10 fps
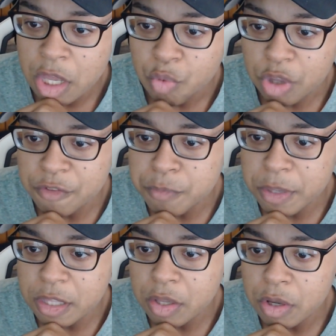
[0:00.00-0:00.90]
we've
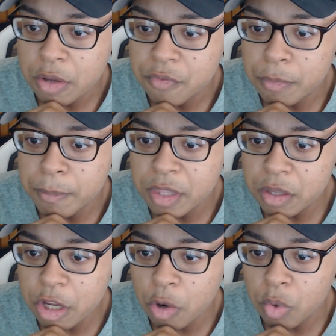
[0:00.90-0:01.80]
been
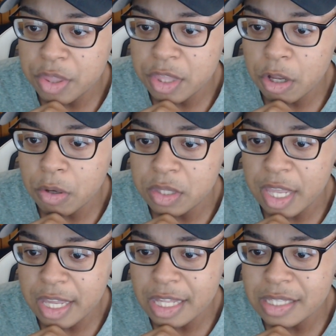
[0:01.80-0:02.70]
familiar with your
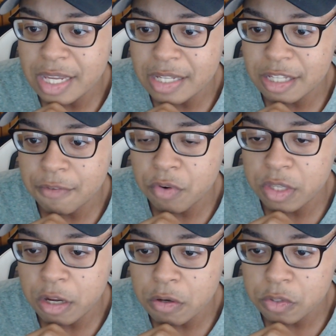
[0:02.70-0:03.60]
naked dancing for
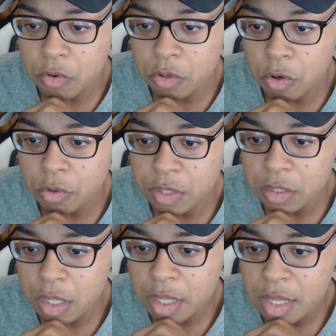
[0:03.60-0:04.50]
years, Lord
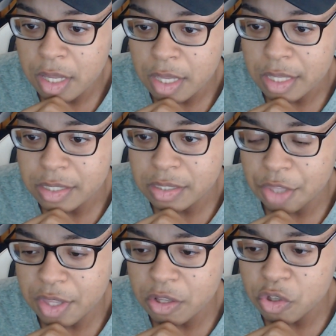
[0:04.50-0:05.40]
Odin. It's
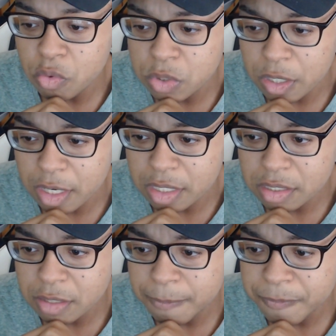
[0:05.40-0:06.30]
nothing new to
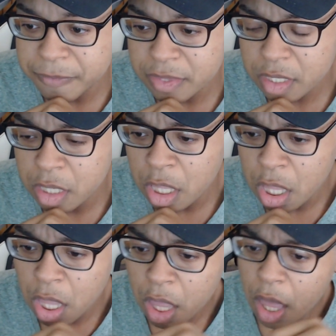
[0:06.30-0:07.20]
us.
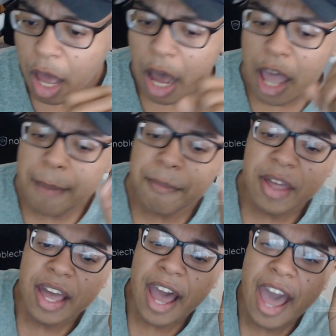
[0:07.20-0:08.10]

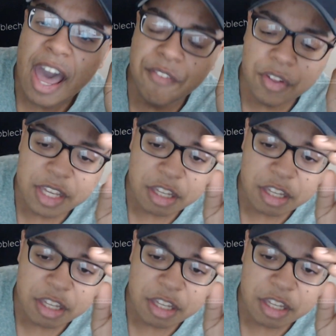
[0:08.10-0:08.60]
I'm heavily